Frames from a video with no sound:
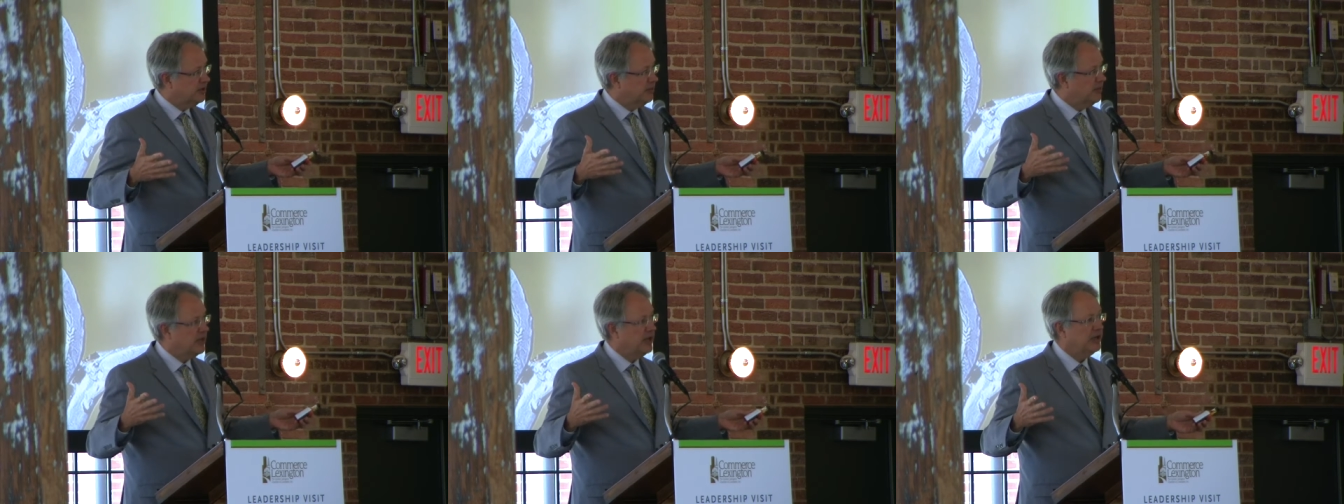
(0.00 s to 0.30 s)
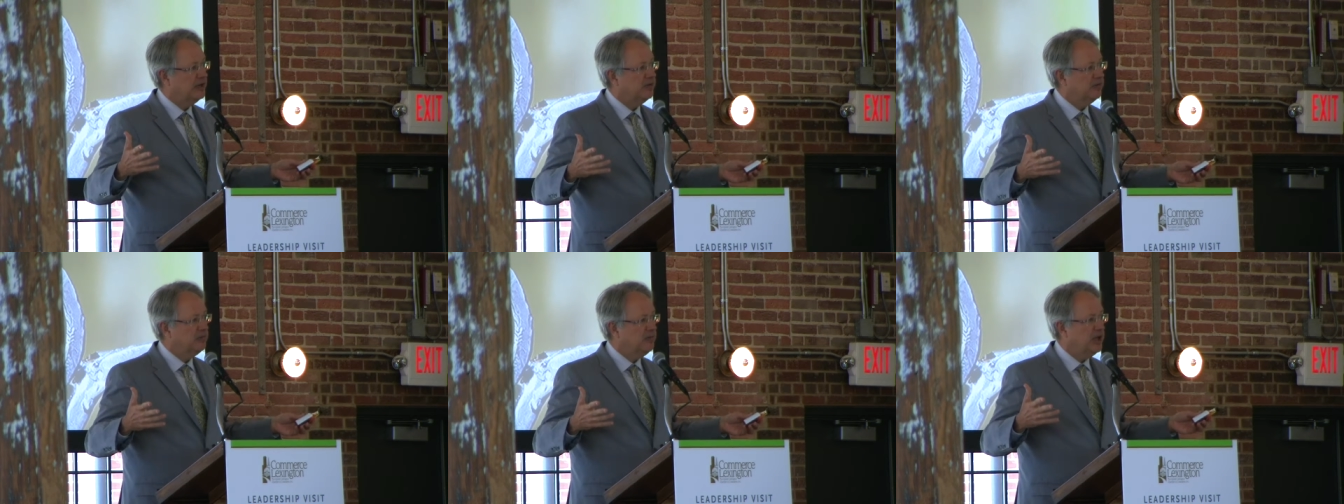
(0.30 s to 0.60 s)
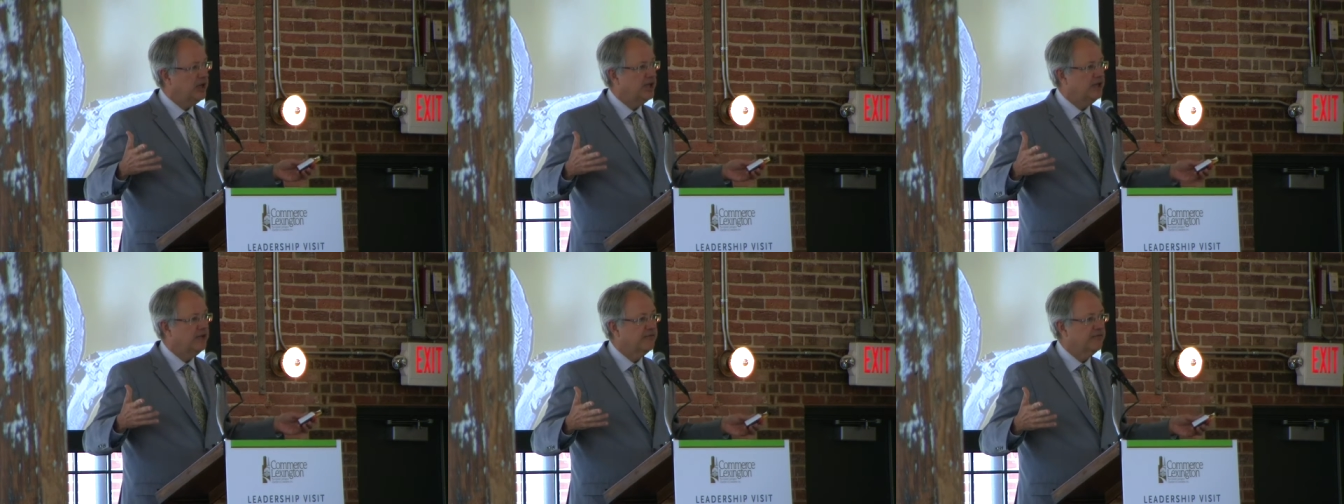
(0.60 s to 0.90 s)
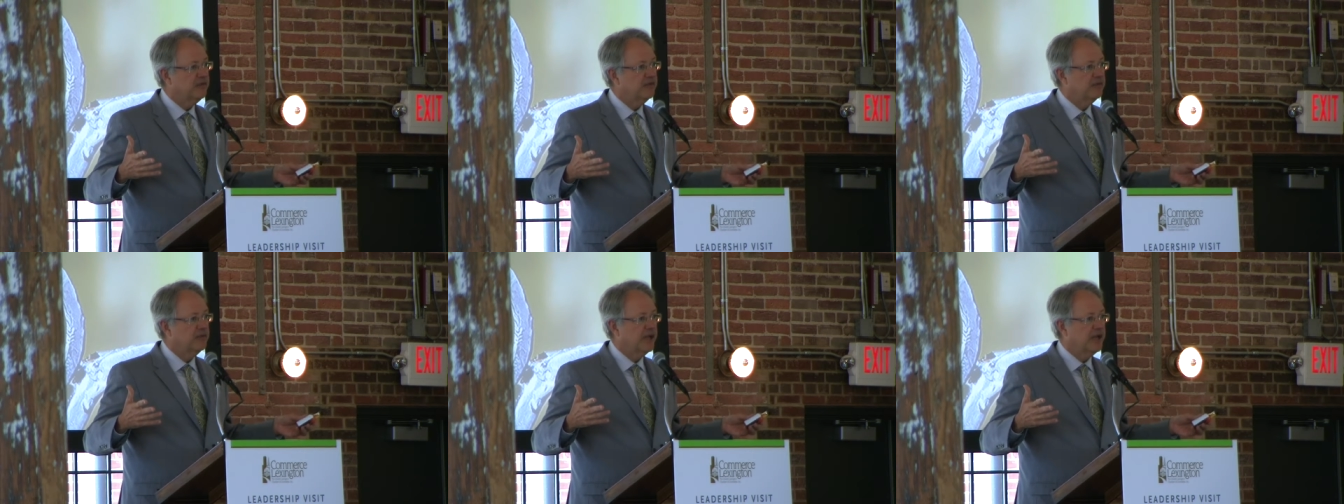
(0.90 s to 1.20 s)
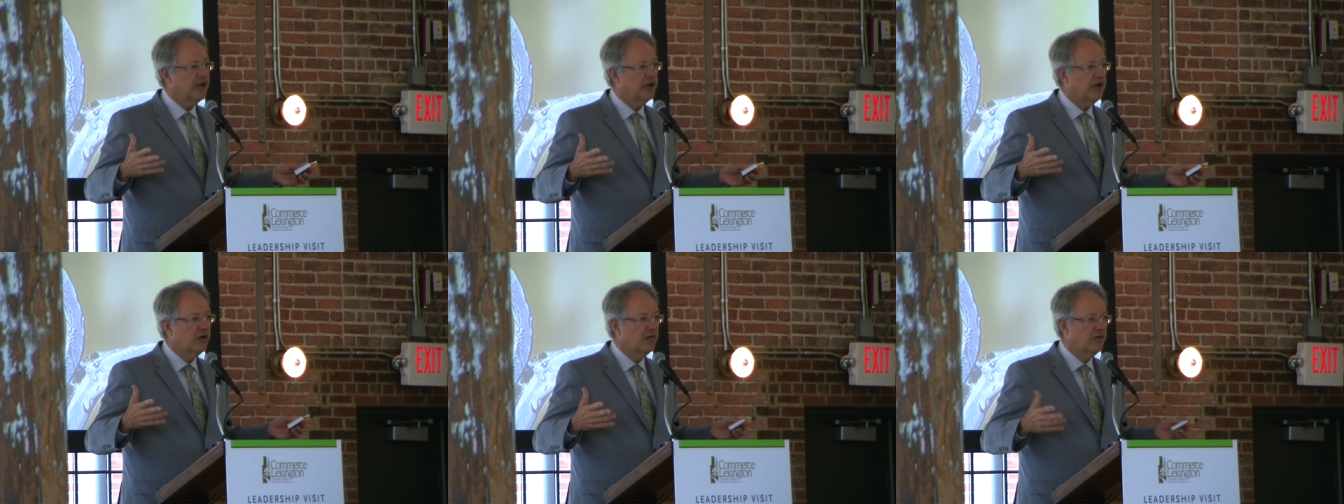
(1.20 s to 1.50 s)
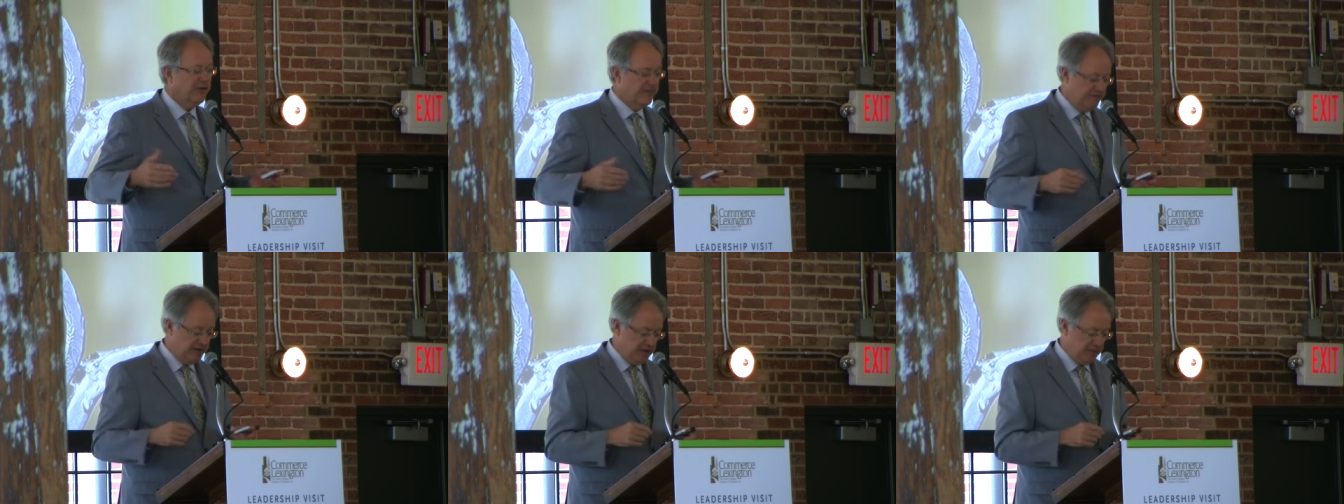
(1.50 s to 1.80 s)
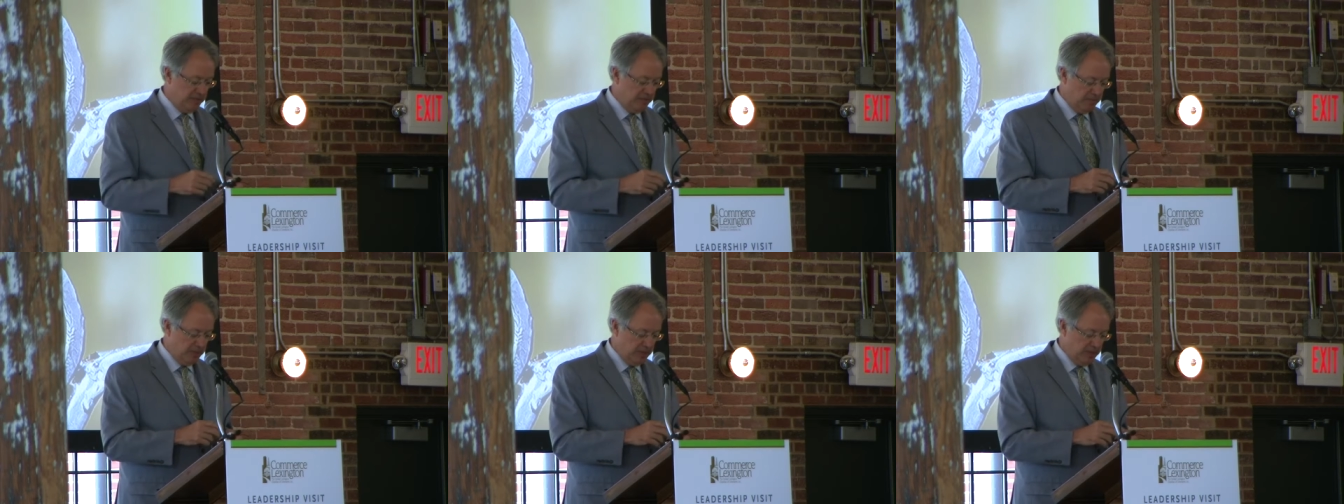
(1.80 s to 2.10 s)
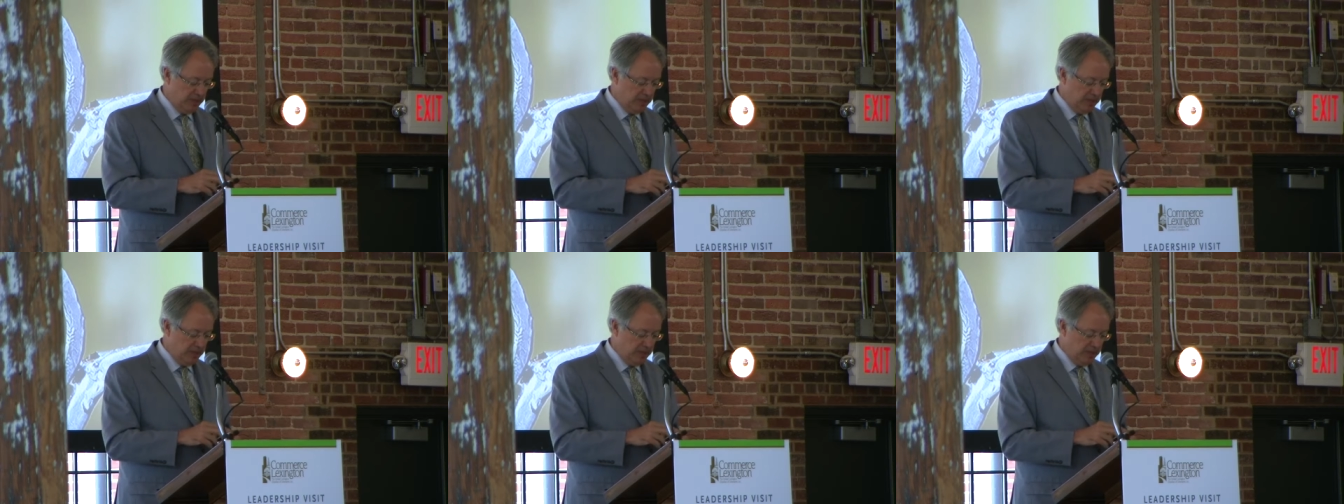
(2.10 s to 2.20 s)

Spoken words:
and many of you may know of him.